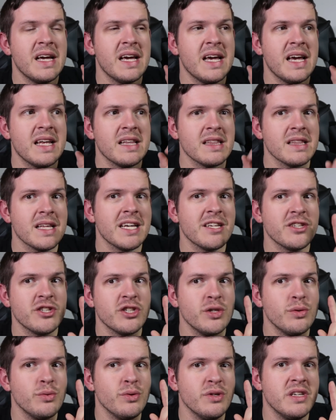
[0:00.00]
unless
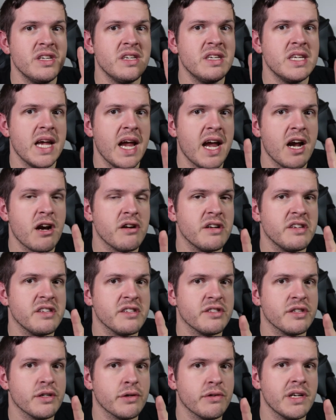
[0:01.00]
you dare
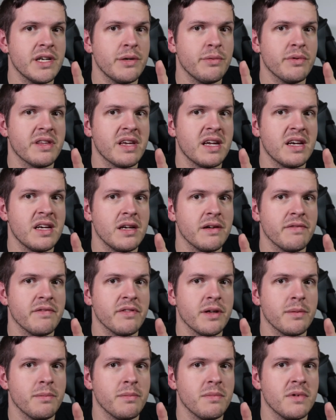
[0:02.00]
disagree with any of
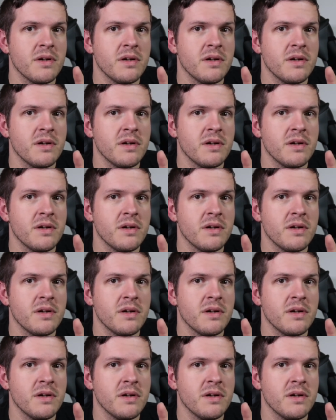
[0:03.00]
them